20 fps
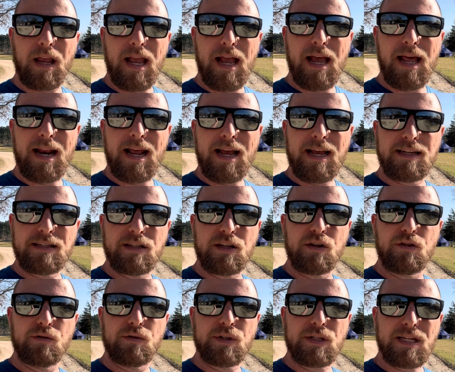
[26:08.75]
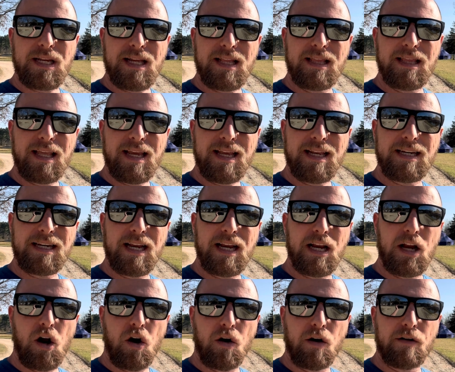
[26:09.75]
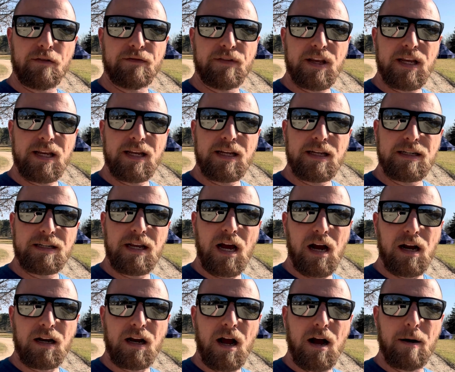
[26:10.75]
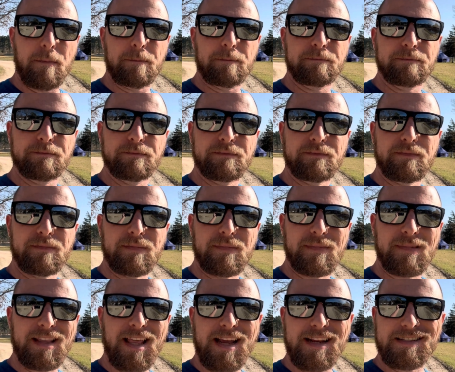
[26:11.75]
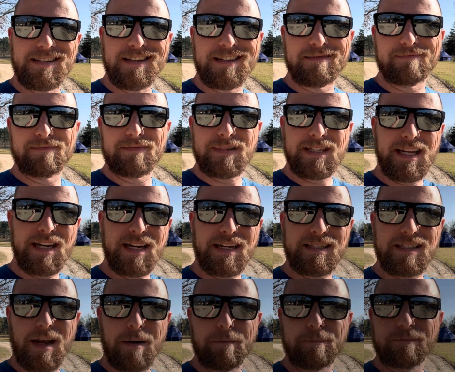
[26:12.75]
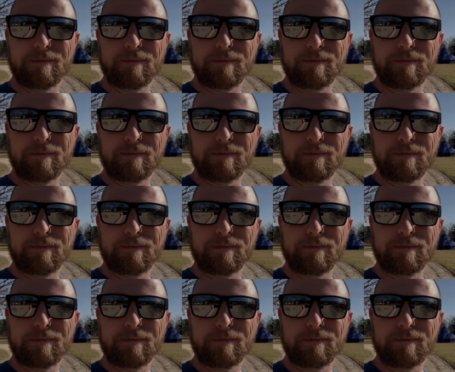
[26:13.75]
at askewslandingrv.com. Thanks. See you next time.